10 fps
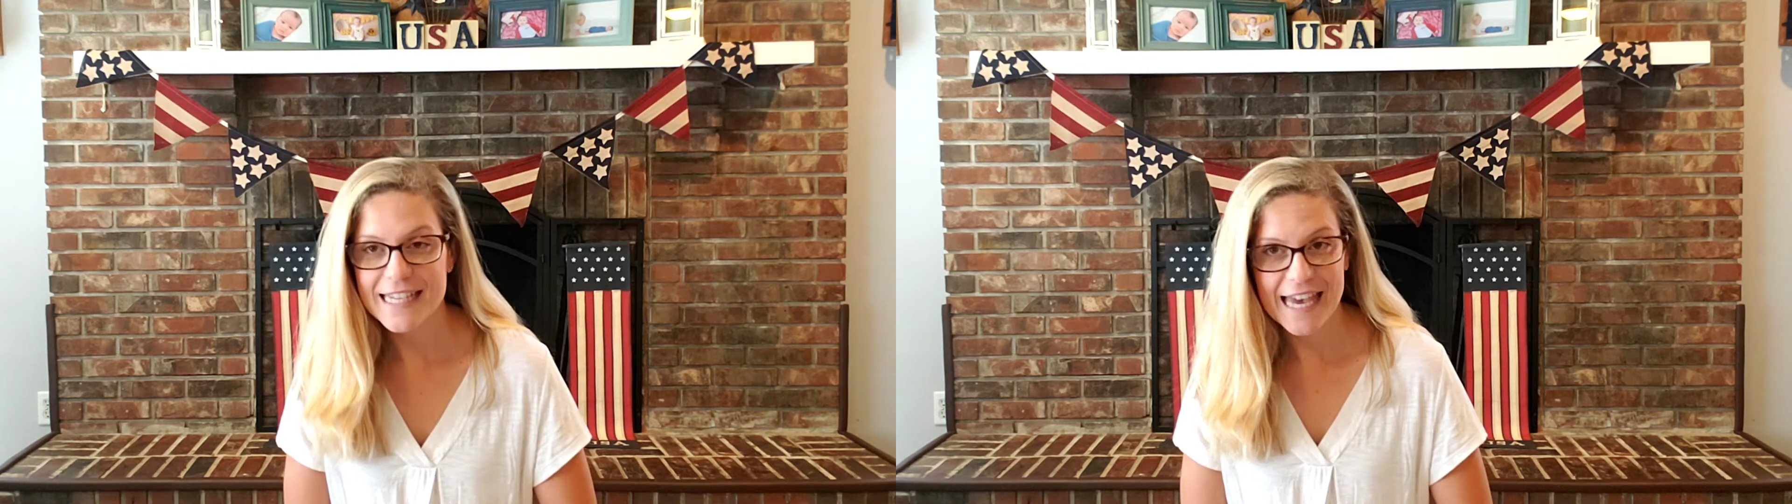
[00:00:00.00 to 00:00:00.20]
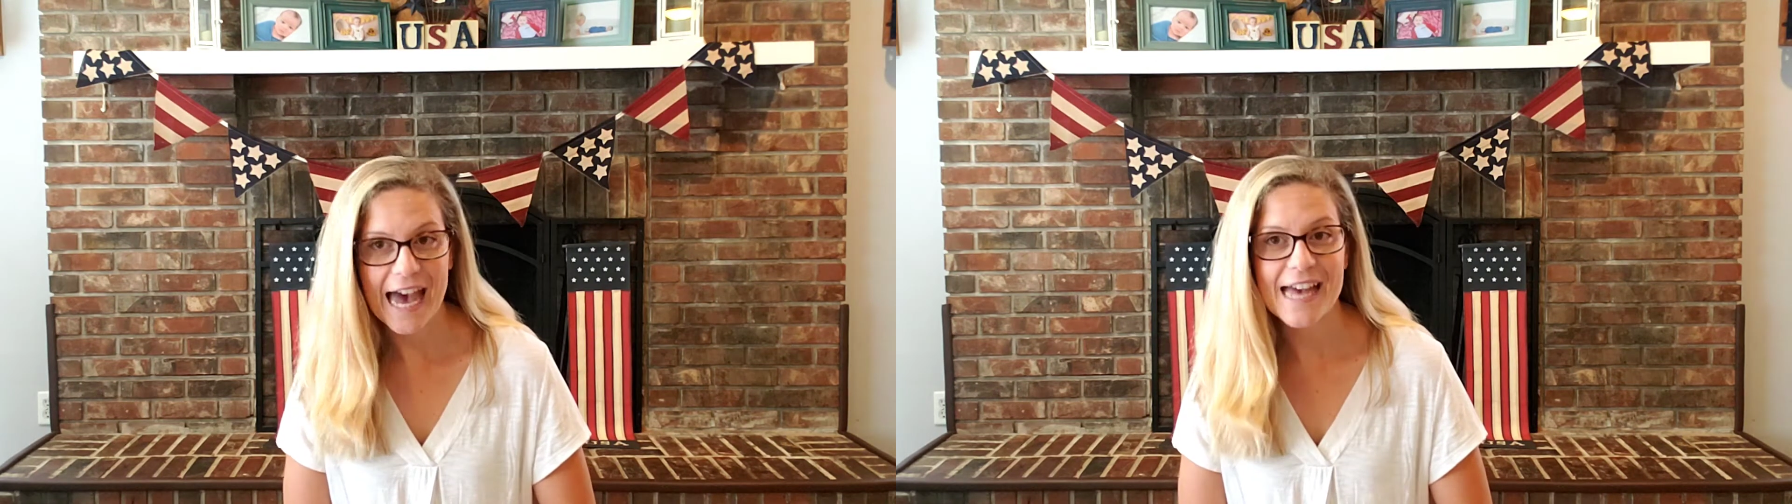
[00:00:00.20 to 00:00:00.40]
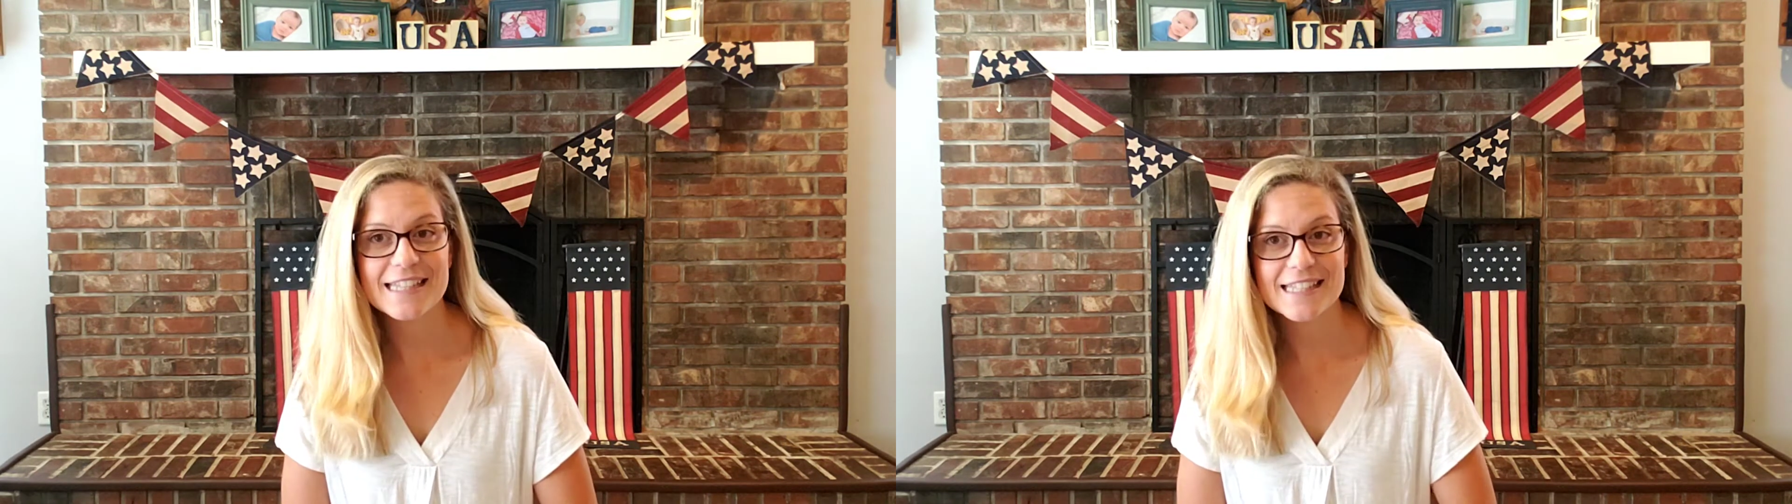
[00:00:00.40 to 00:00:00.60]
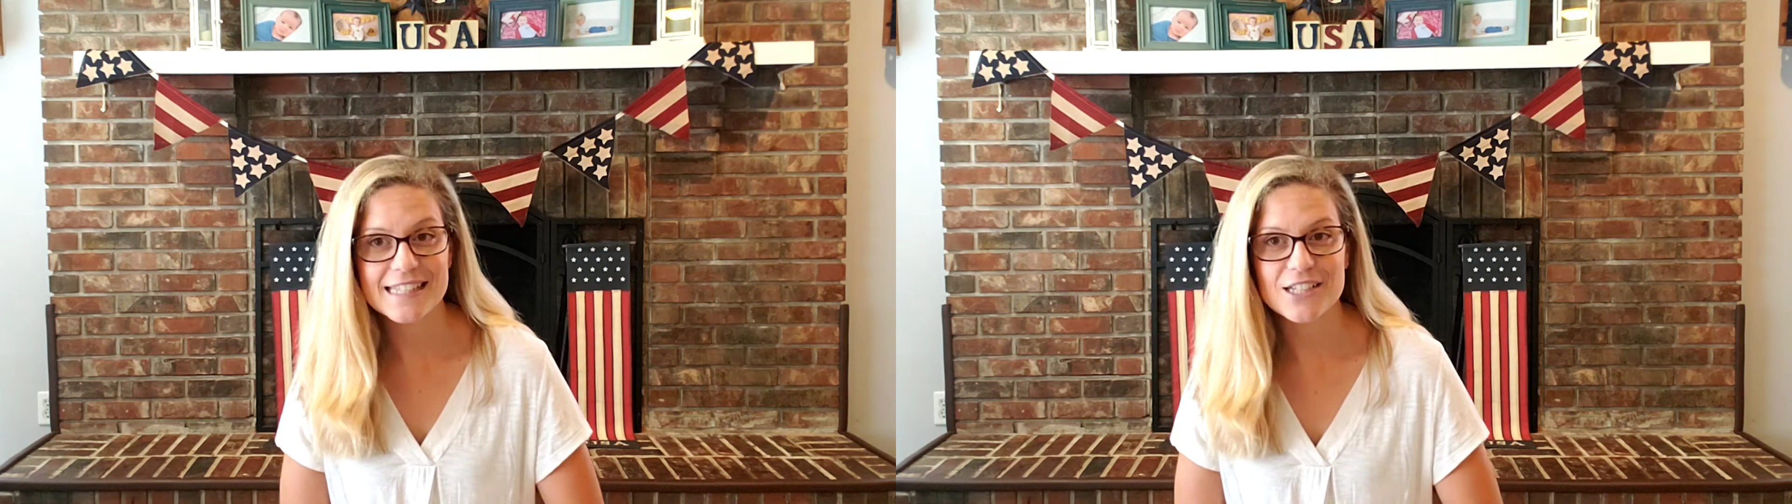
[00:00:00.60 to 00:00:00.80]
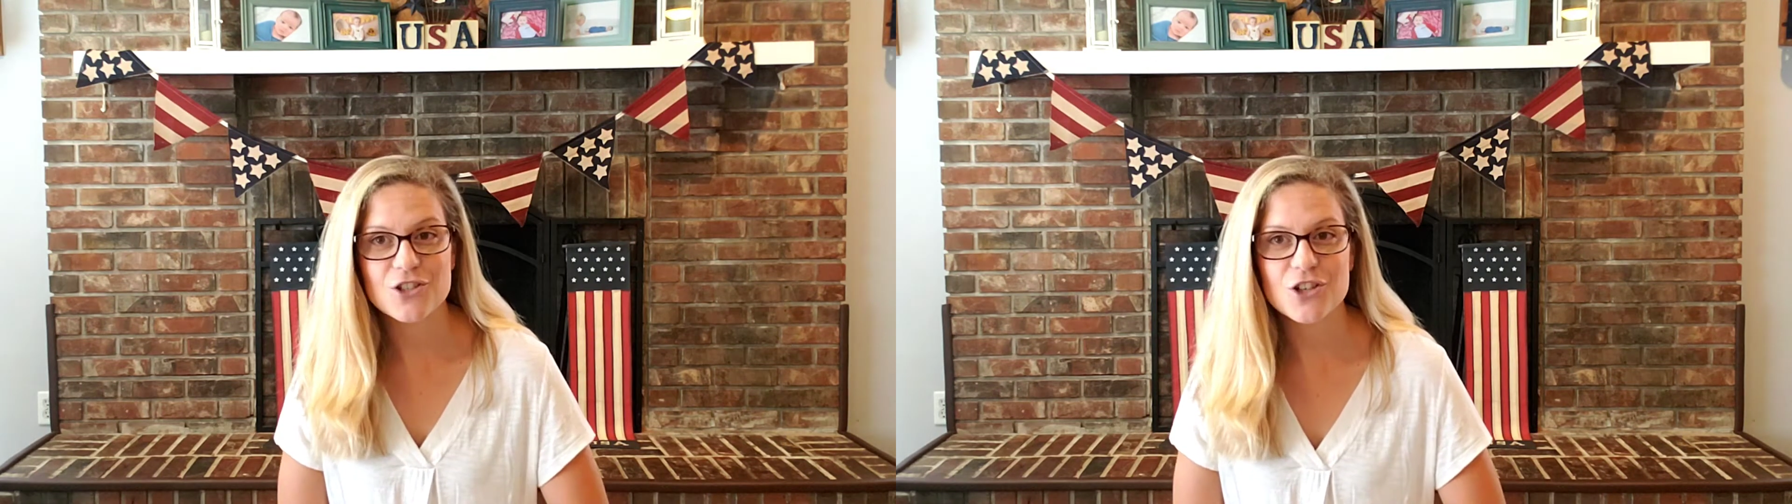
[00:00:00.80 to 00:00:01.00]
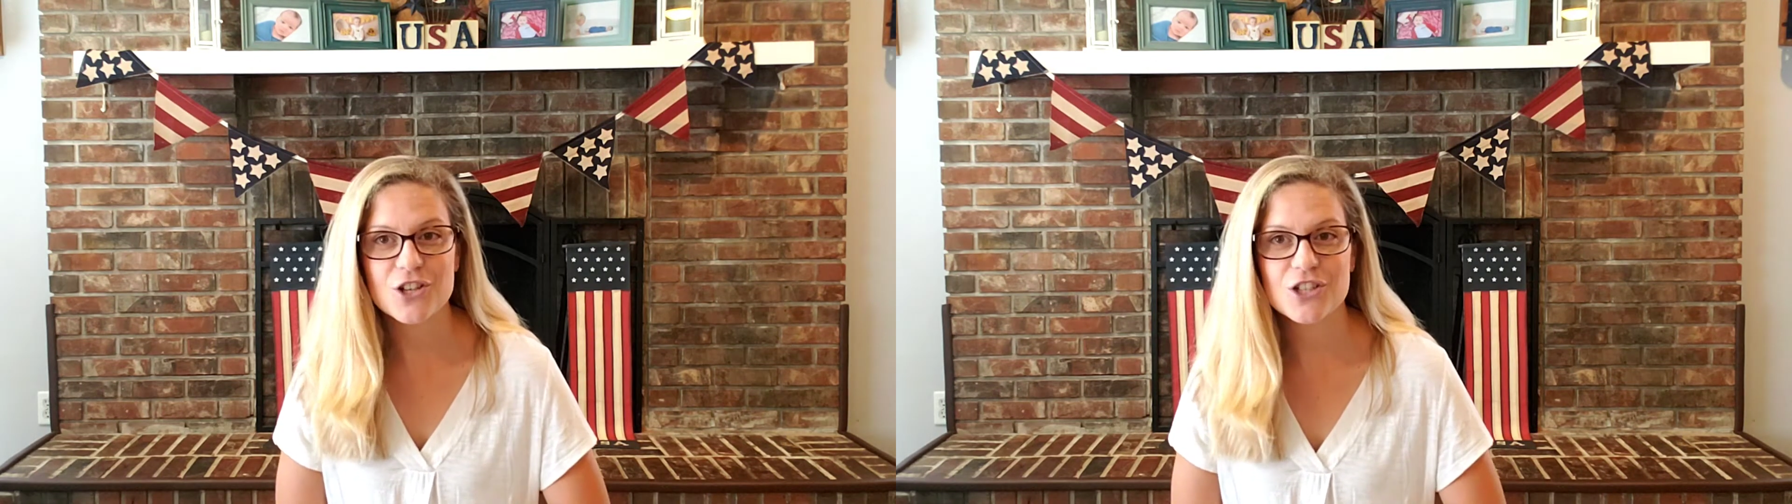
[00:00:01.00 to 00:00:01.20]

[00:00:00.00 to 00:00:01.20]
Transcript: Cat Stitcher.